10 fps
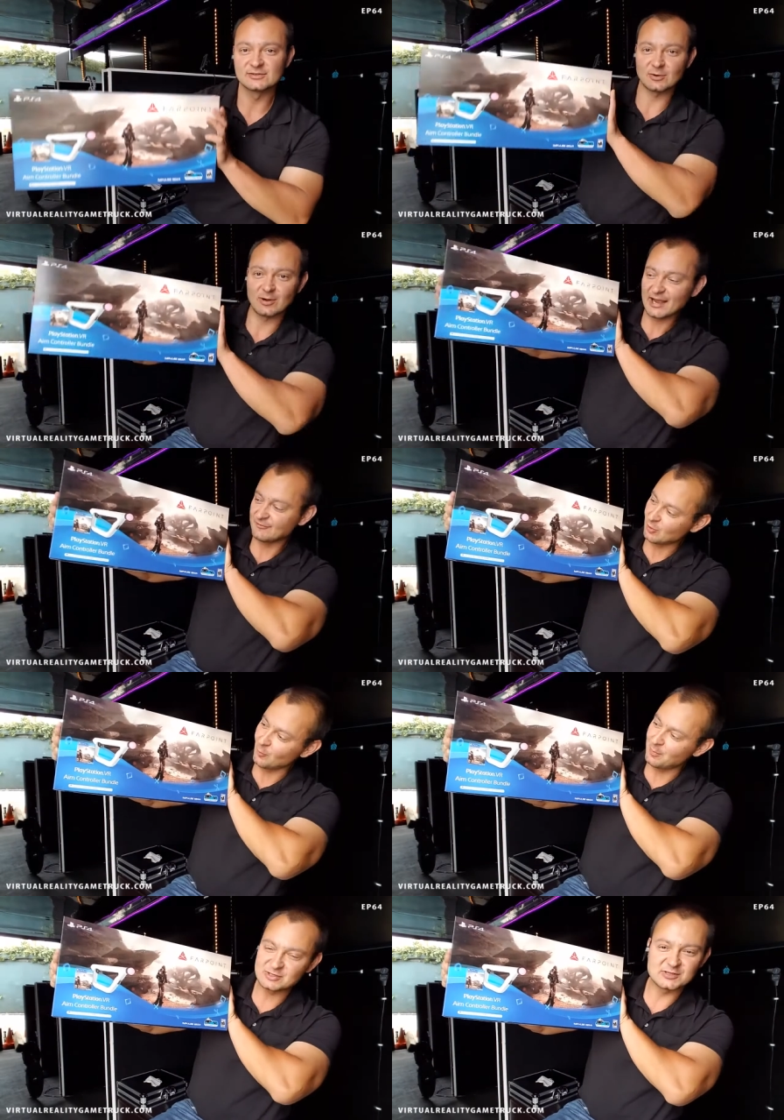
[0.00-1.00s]
So I have a whole
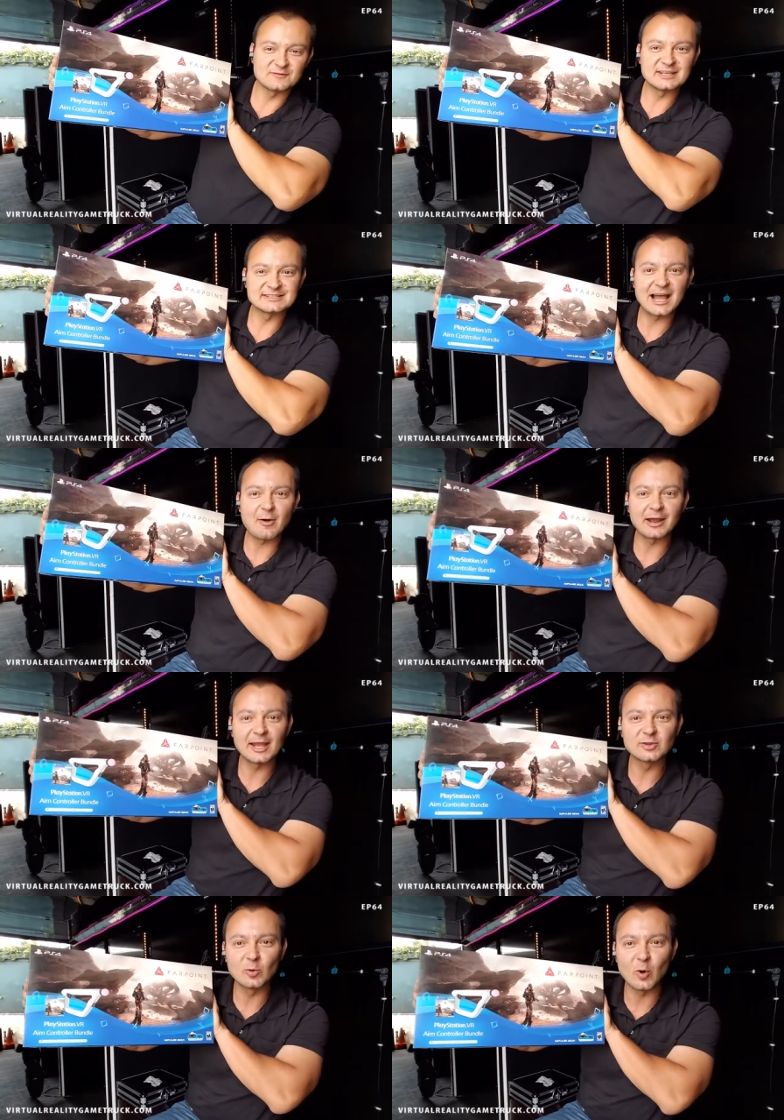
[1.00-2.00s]
bunch of these. Now I
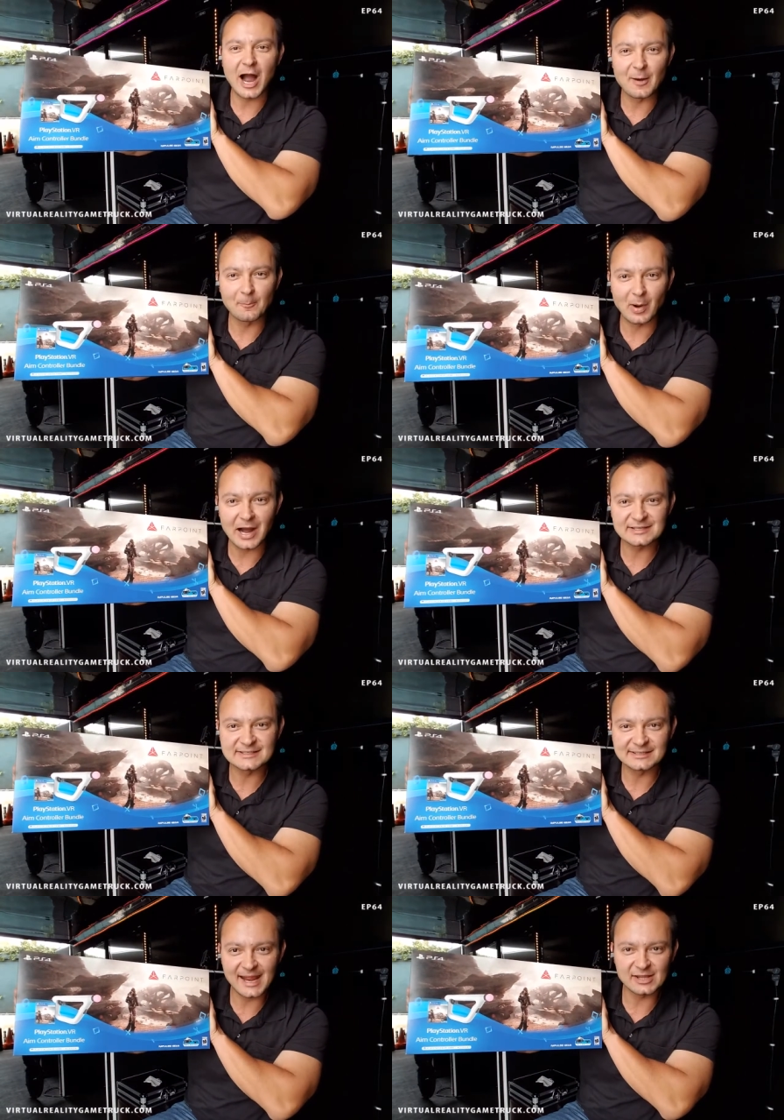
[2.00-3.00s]
get to unbox
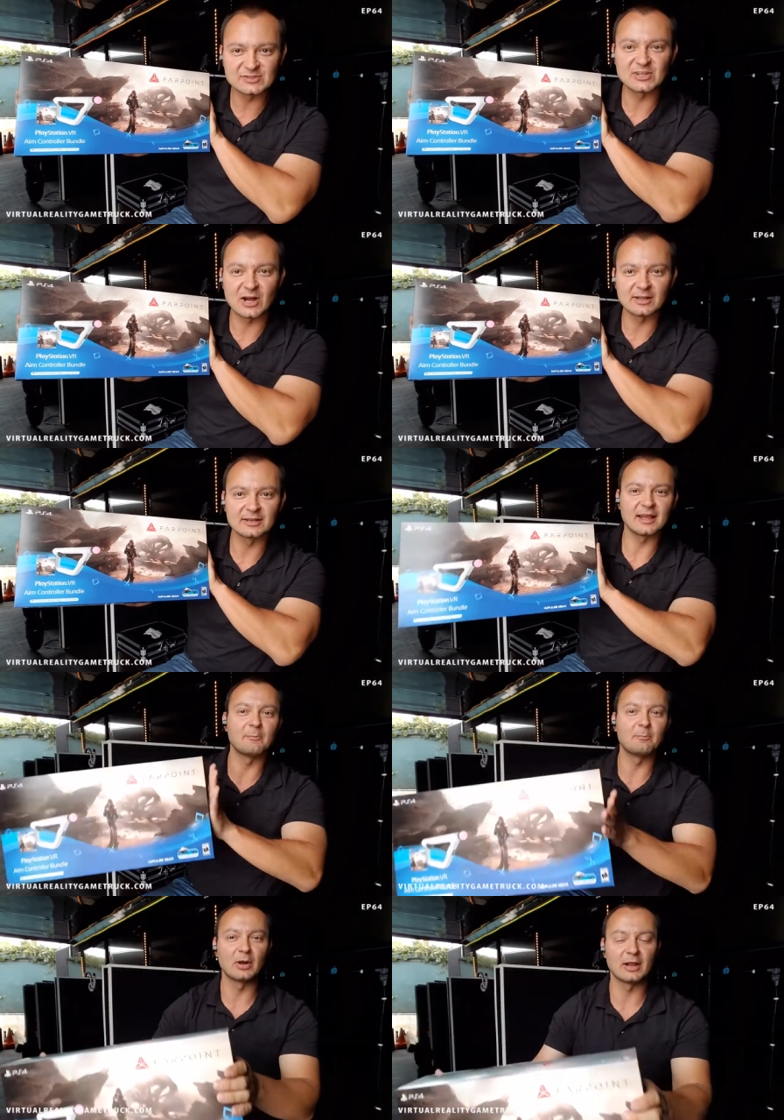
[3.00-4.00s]
it, install it,
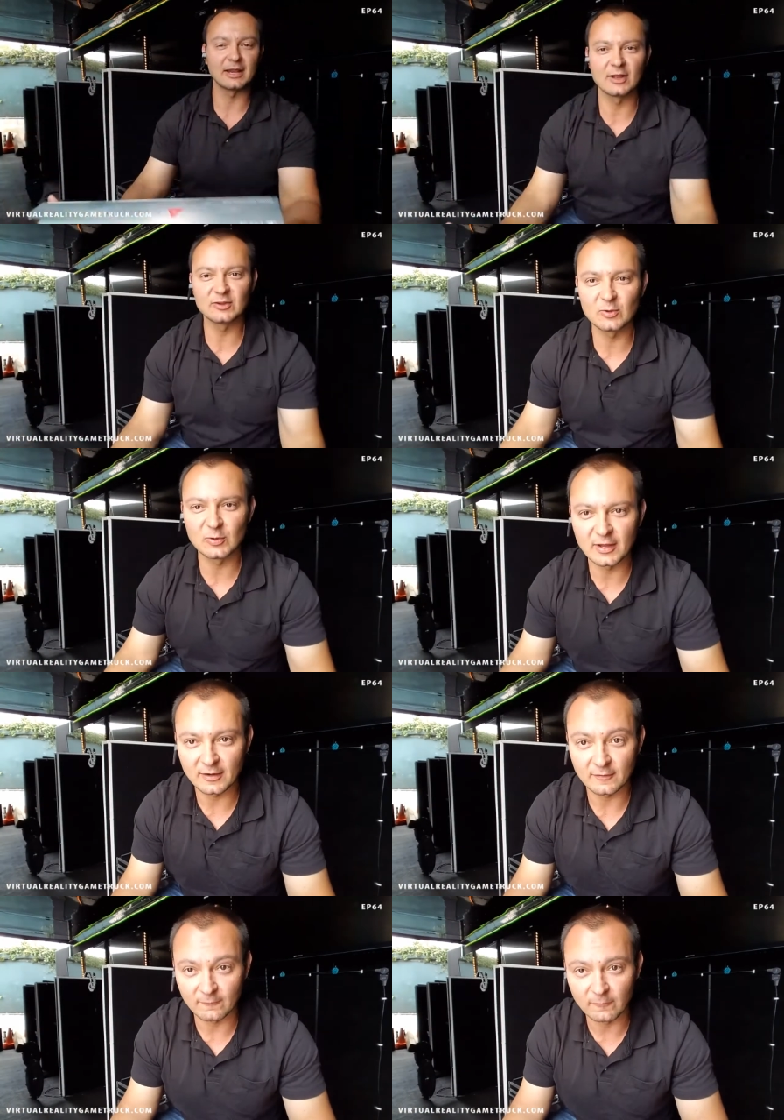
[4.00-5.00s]
and put it into
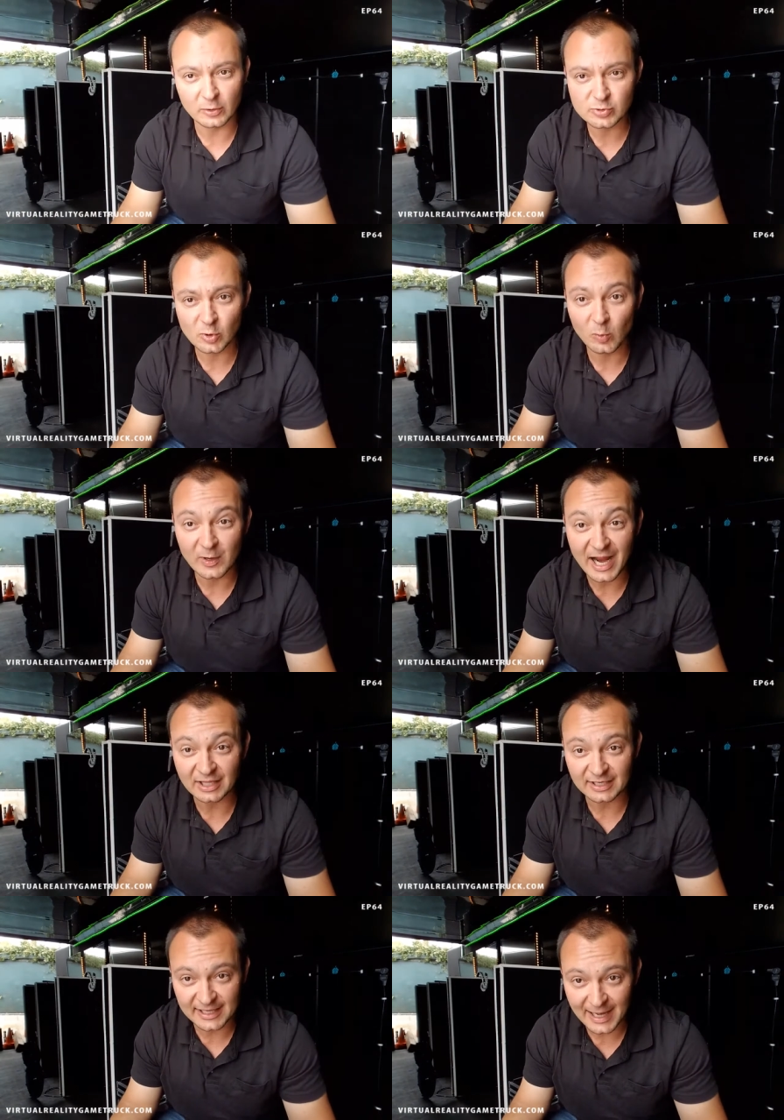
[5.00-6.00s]
the virtual
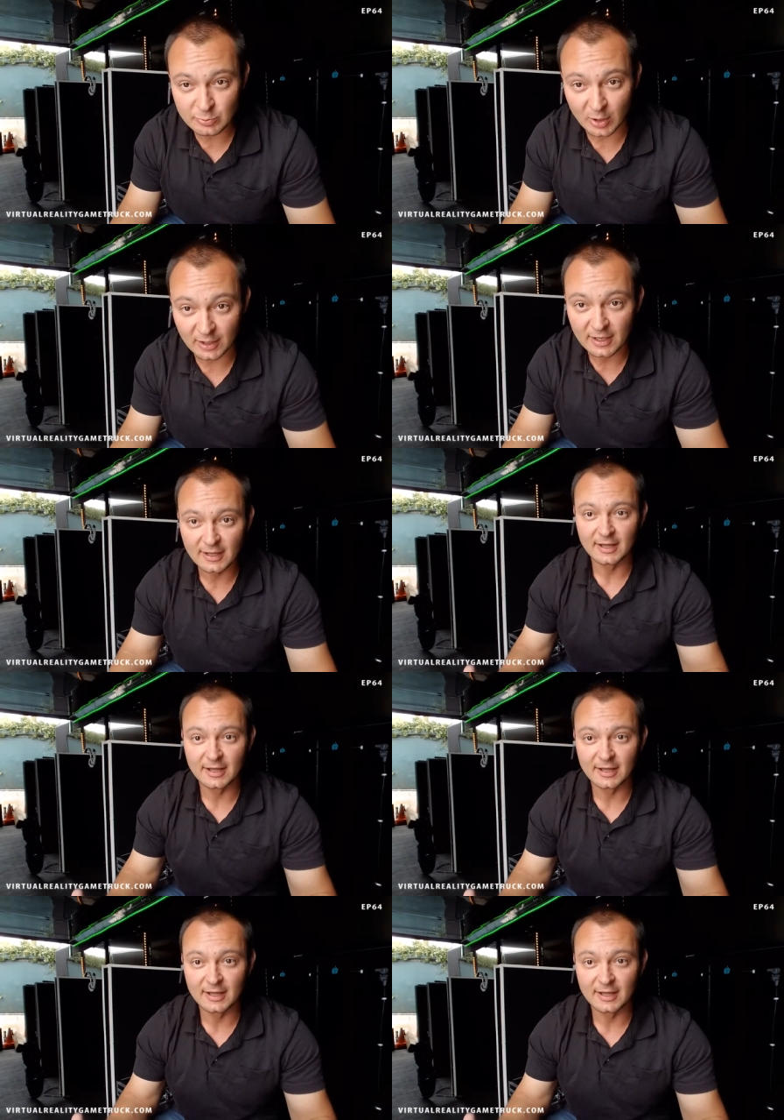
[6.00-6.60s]
reality game truck.